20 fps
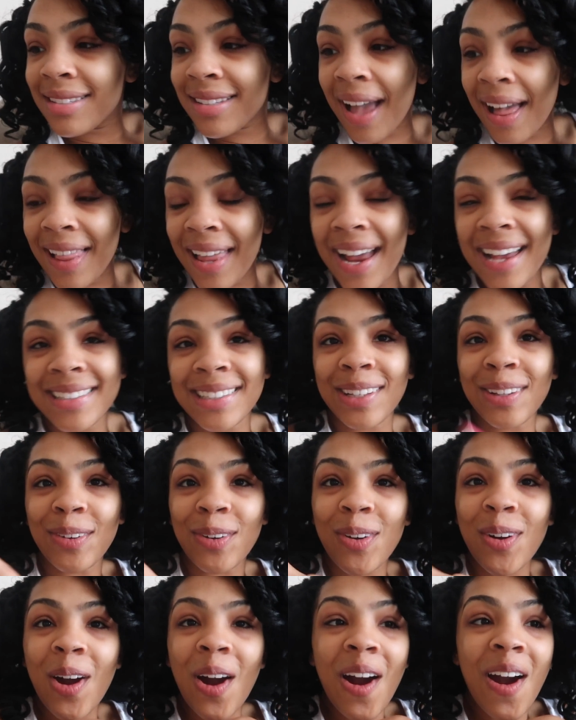Skylar has a
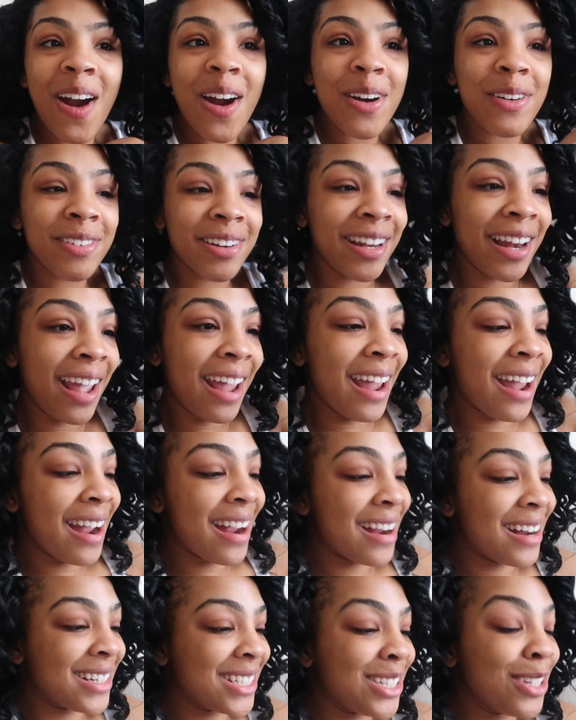little curl over
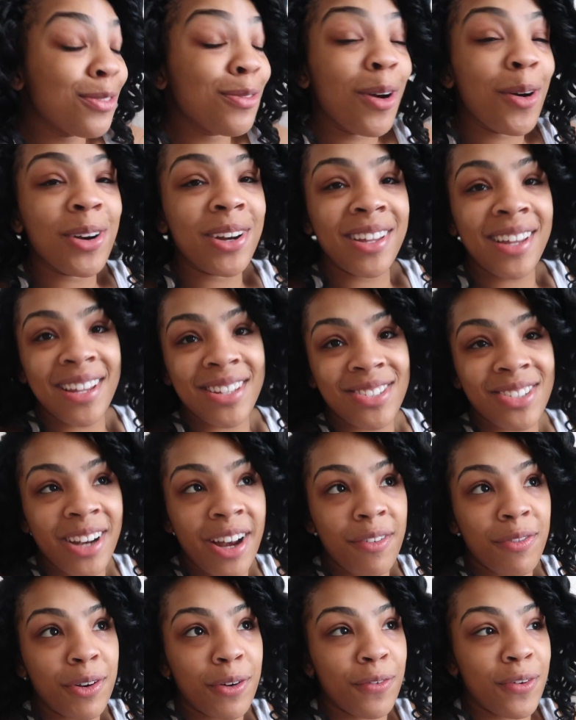there. She rode it
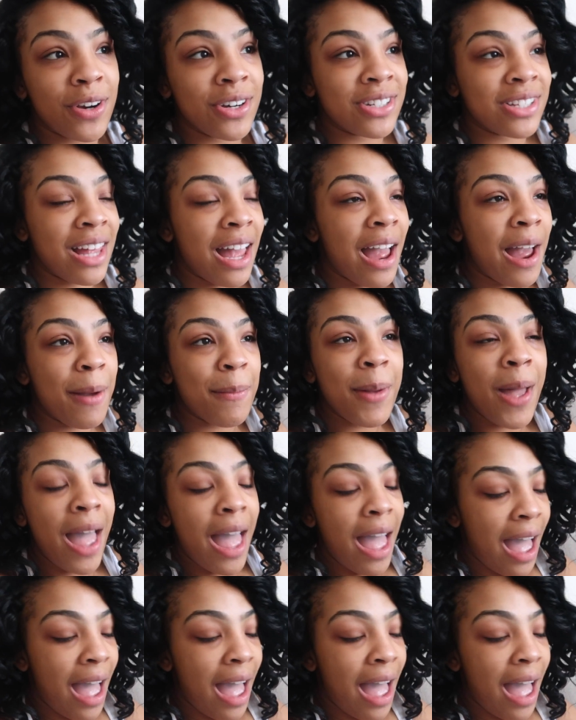yesterday for the first time.